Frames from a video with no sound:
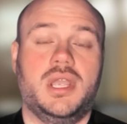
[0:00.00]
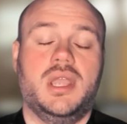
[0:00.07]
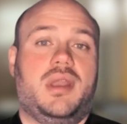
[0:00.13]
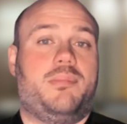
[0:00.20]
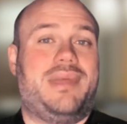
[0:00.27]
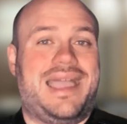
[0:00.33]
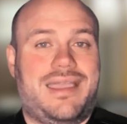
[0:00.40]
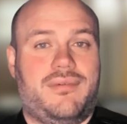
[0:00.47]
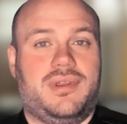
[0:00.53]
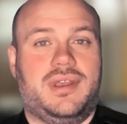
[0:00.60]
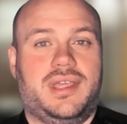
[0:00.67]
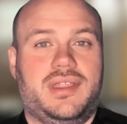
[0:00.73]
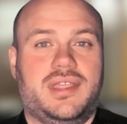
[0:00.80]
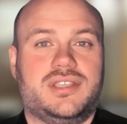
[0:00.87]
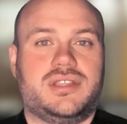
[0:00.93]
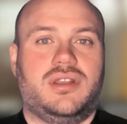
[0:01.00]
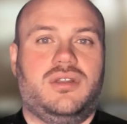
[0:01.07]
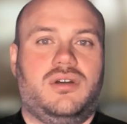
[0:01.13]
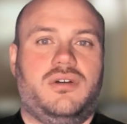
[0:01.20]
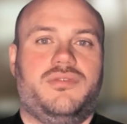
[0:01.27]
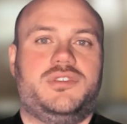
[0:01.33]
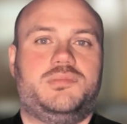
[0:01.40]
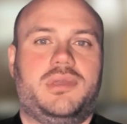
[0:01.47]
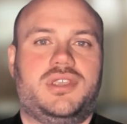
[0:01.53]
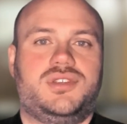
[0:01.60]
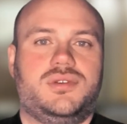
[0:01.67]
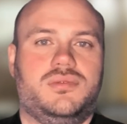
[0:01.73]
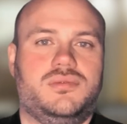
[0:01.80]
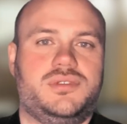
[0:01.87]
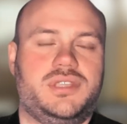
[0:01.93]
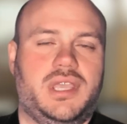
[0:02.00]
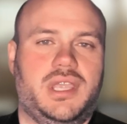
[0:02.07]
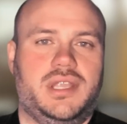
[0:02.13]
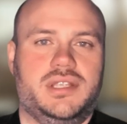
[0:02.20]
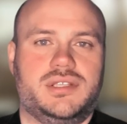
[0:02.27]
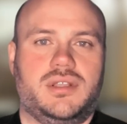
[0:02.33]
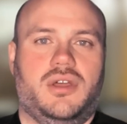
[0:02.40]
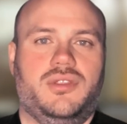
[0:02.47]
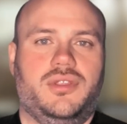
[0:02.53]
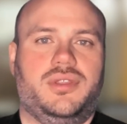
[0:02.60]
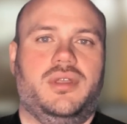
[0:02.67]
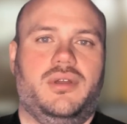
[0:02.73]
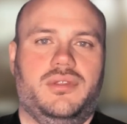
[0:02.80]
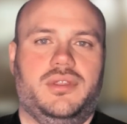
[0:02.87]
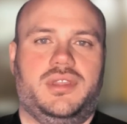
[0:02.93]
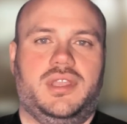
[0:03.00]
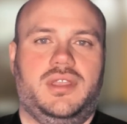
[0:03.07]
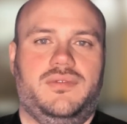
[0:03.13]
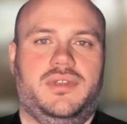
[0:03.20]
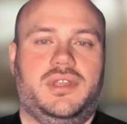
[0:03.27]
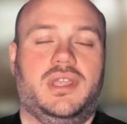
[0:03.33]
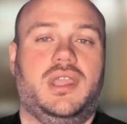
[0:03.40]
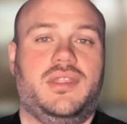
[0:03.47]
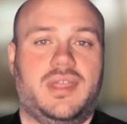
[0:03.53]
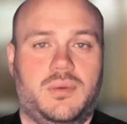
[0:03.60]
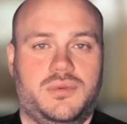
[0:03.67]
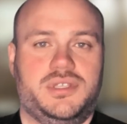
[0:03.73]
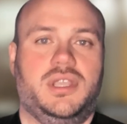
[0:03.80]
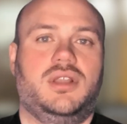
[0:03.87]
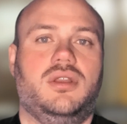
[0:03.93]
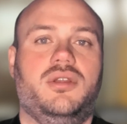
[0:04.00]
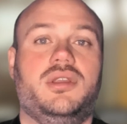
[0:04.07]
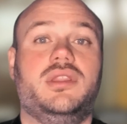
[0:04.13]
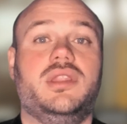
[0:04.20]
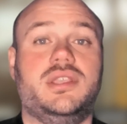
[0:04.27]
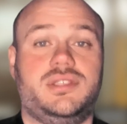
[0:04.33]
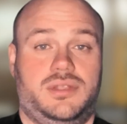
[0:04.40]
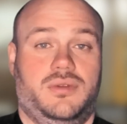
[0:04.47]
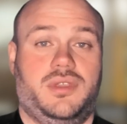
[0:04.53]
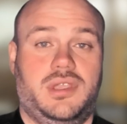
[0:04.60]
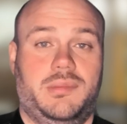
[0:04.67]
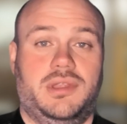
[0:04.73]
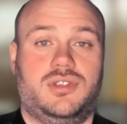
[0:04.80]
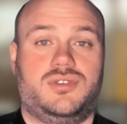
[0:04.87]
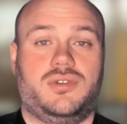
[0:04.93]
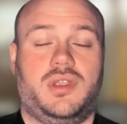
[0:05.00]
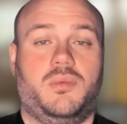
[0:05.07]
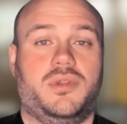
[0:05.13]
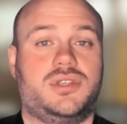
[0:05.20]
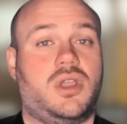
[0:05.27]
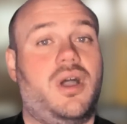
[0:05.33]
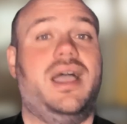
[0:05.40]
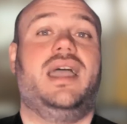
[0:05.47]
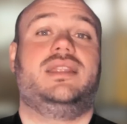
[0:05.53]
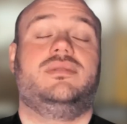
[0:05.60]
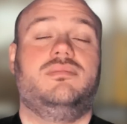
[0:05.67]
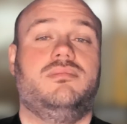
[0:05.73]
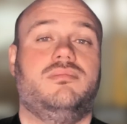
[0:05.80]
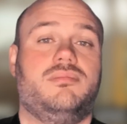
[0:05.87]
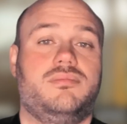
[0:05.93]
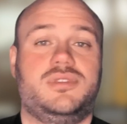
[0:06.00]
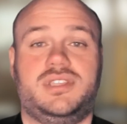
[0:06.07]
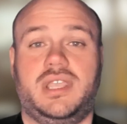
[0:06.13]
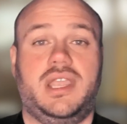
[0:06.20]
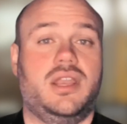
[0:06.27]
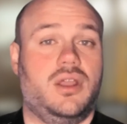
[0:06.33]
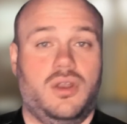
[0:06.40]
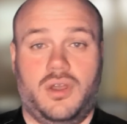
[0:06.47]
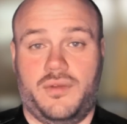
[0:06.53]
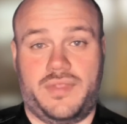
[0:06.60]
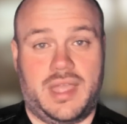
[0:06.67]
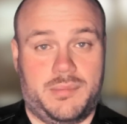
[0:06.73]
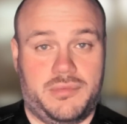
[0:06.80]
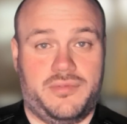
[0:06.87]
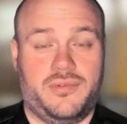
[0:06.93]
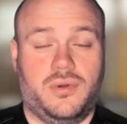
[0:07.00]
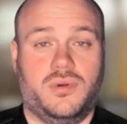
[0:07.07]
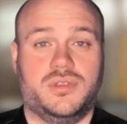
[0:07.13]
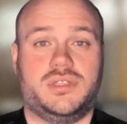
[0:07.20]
And apparently, there's a lot of special scenes on the DVD that was included in this documentary, which I hadn't seen a lot of that before.